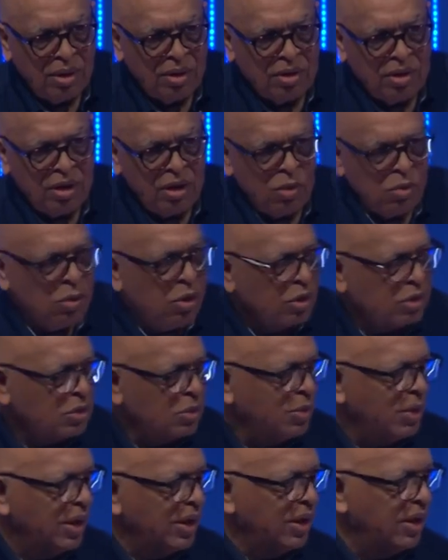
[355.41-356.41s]
And then he
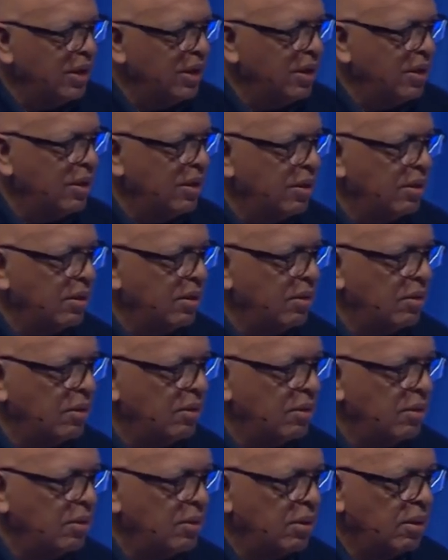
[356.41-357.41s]
walked away
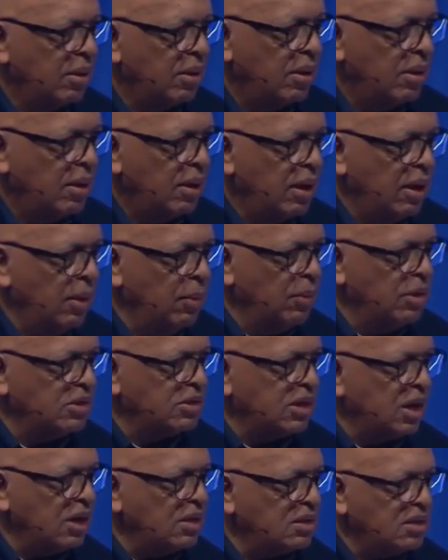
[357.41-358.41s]
it
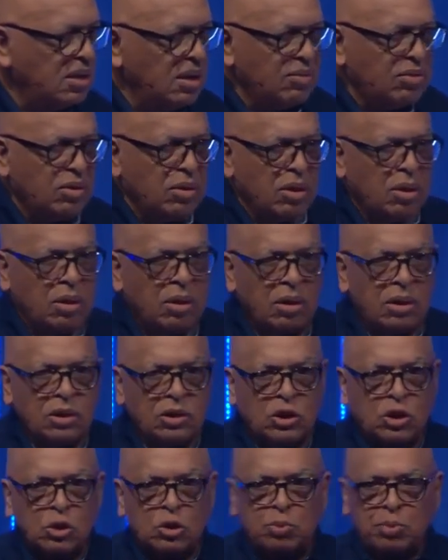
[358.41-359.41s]
was as if the
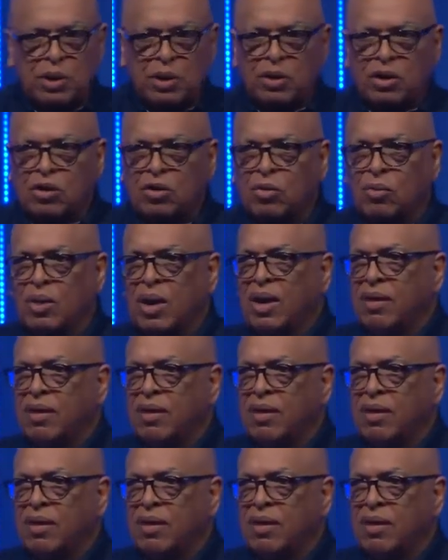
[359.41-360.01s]
Holy Spirit